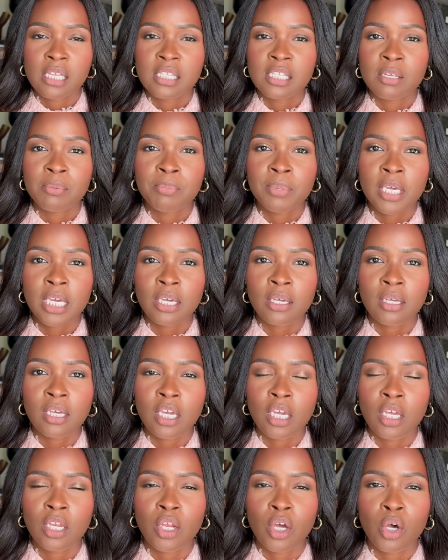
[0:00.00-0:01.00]
to
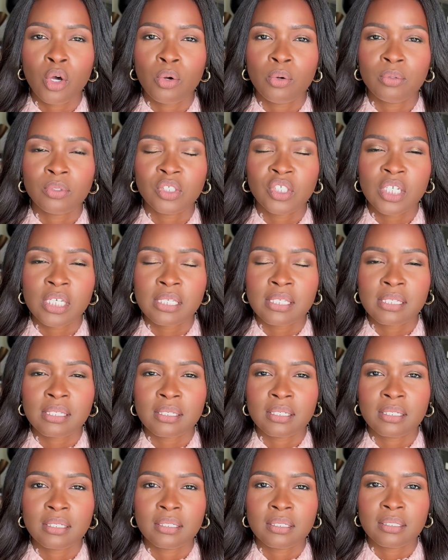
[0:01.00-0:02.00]
be, just
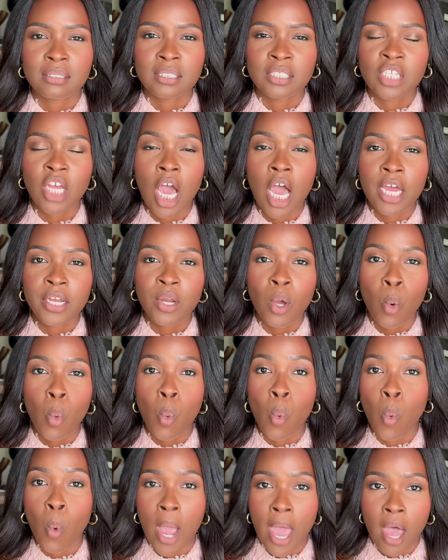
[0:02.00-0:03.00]

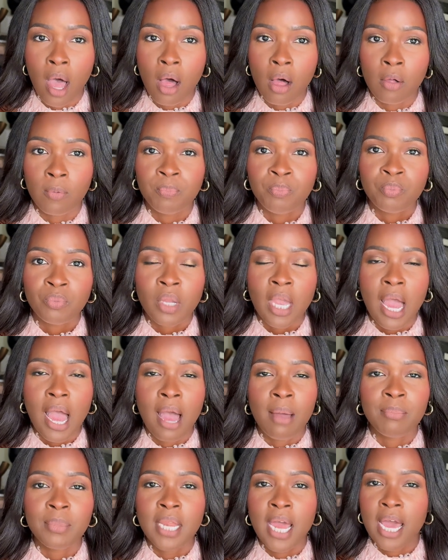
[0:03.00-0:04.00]
done well.
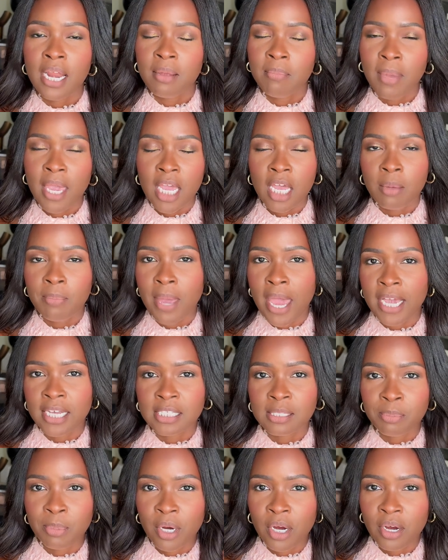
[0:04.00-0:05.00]
I'm not a makeup
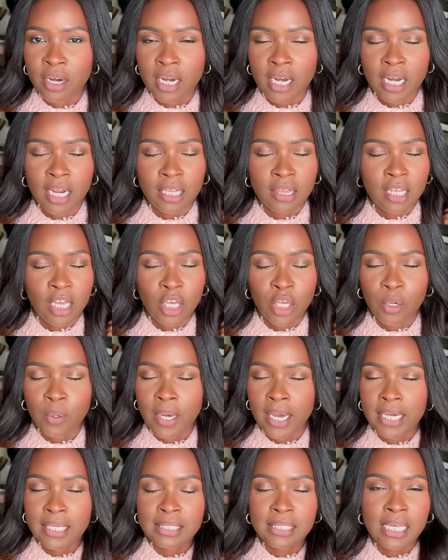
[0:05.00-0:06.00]
expert, and I think you
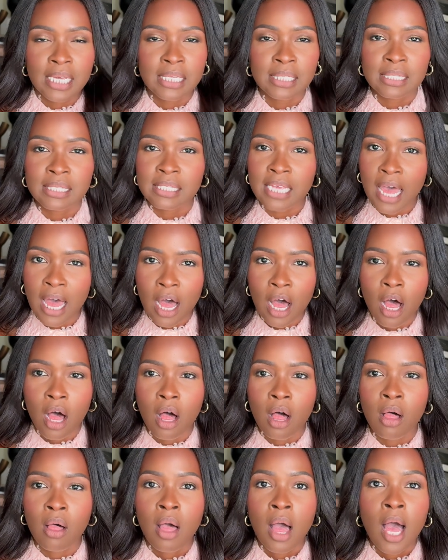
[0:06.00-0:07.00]
guys can
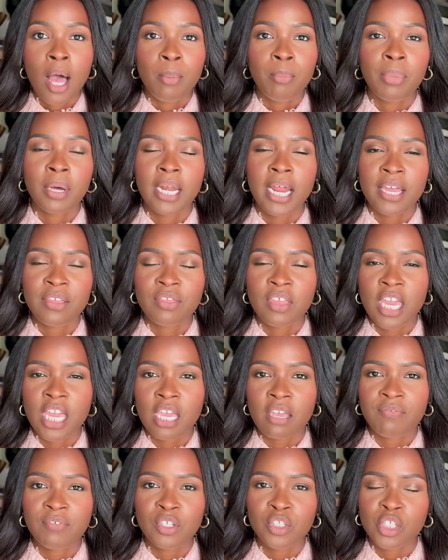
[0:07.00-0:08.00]
tell, but I
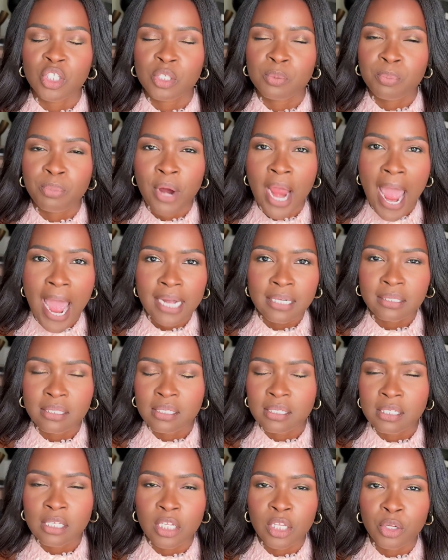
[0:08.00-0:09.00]
think if you just
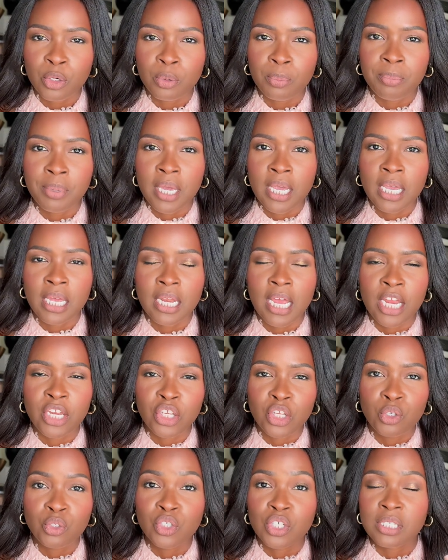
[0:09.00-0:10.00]
practice a little bit and
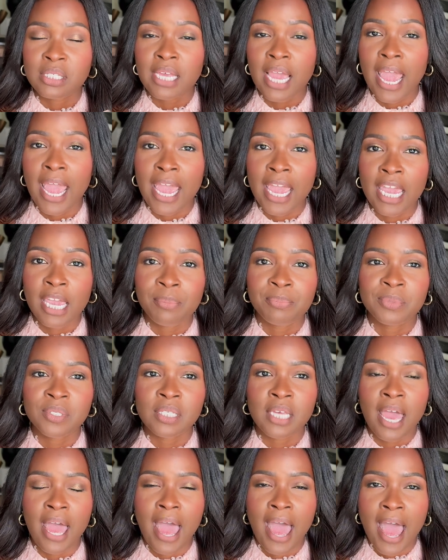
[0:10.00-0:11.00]
you just aim
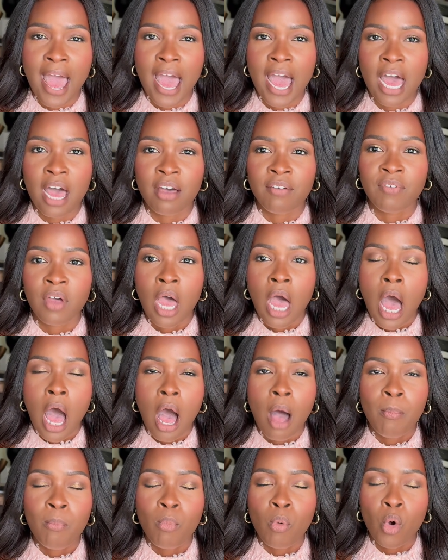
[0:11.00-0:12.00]
to have
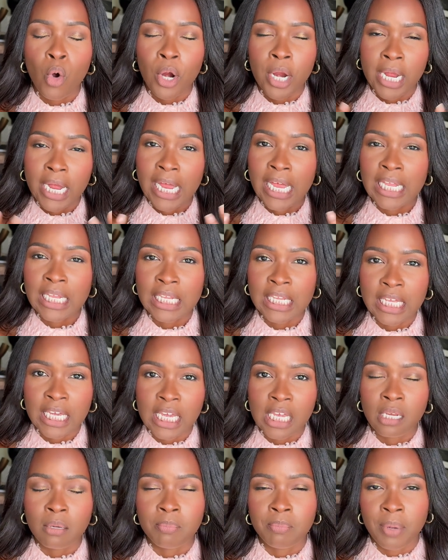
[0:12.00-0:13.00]
a more
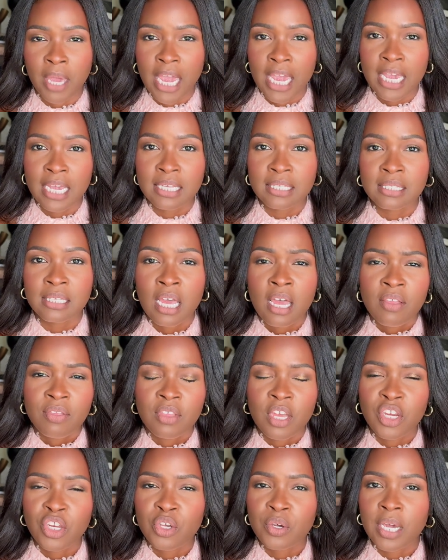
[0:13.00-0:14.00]
clean base,
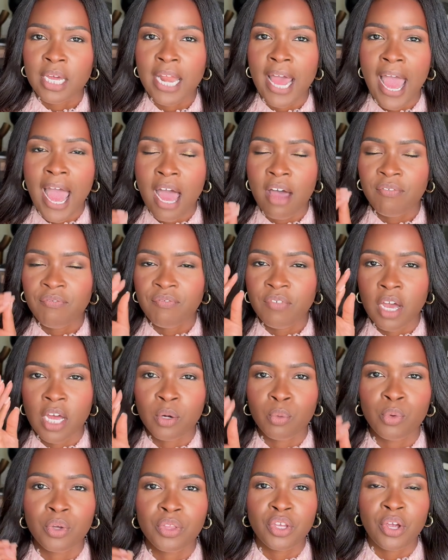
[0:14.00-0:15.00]
then you can have
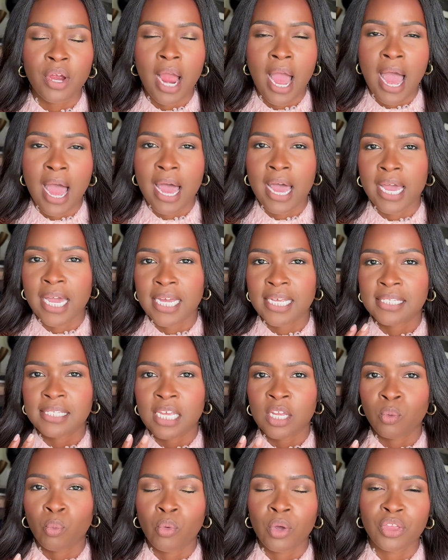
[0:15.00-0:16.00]
fun your eyes
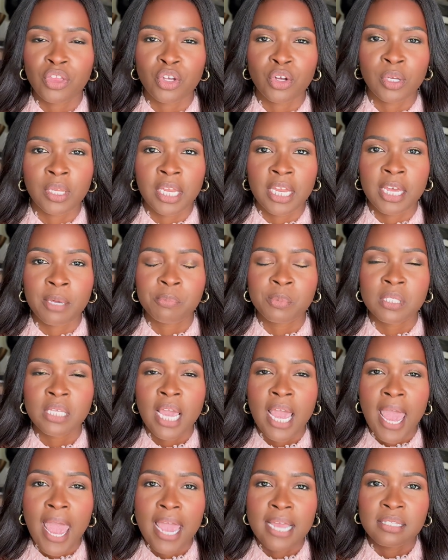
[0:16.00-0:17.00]
and with your lips
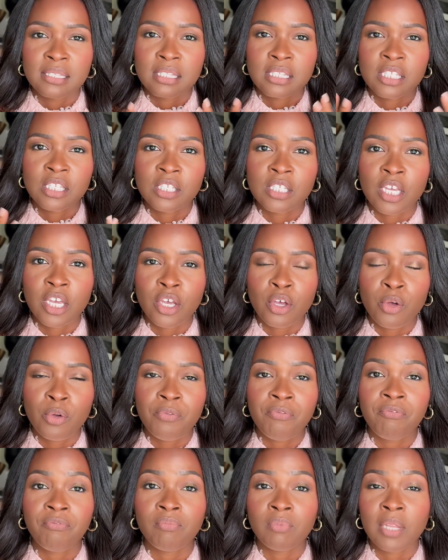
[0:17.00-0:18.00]
and still
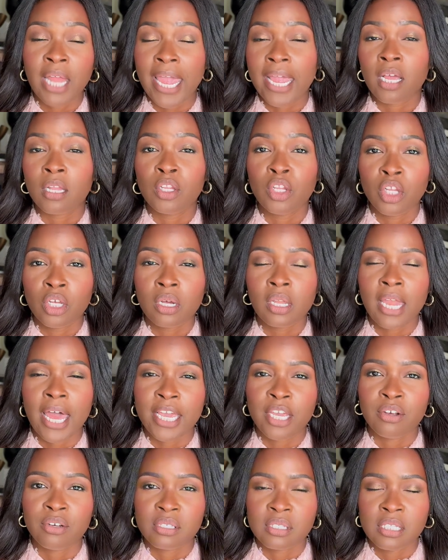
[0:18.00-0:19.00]
like look
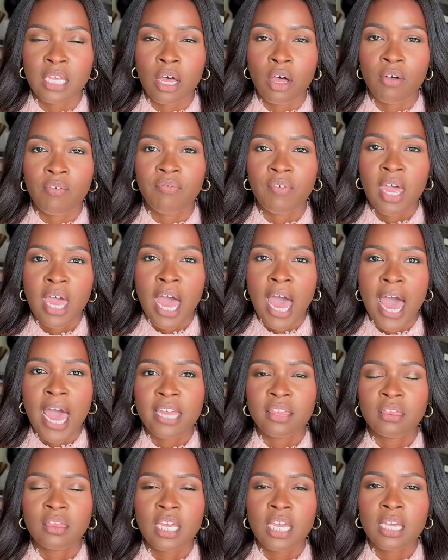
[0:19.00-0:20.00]
like yourself. I
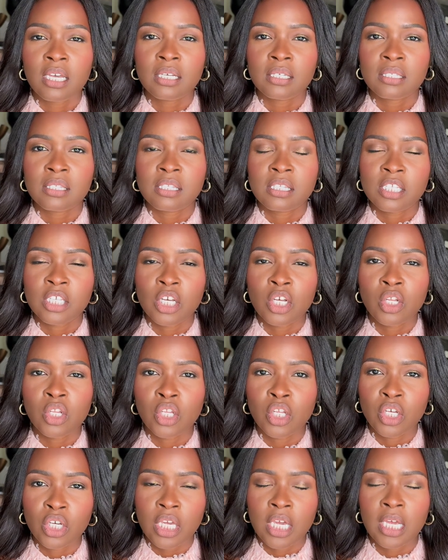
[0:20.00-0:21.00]
think still
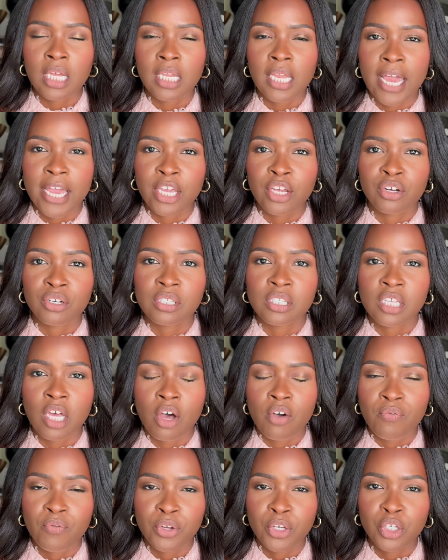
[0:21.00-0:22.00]
looking like
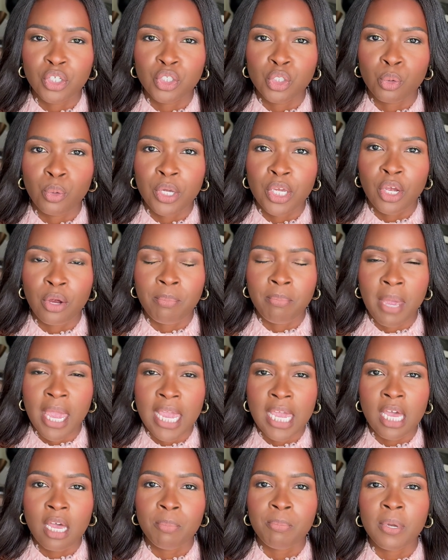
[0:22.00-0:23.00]
yourself when you're doing your
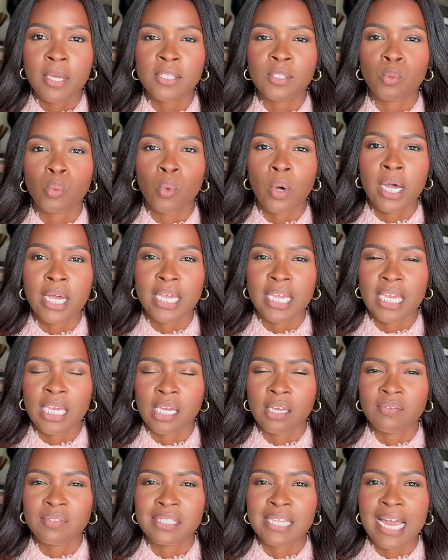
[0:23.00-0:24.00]
makeup is what
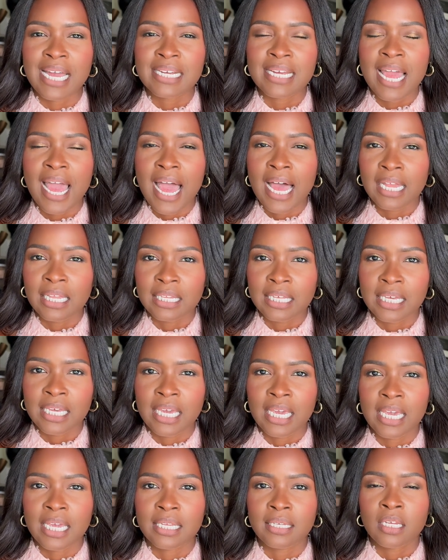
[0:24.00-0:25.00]
gives that
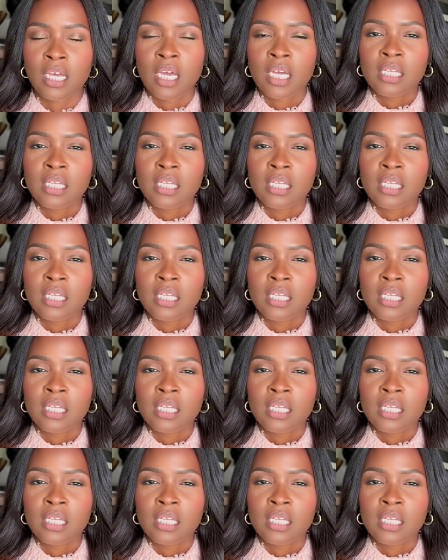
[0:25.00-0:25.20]
elegant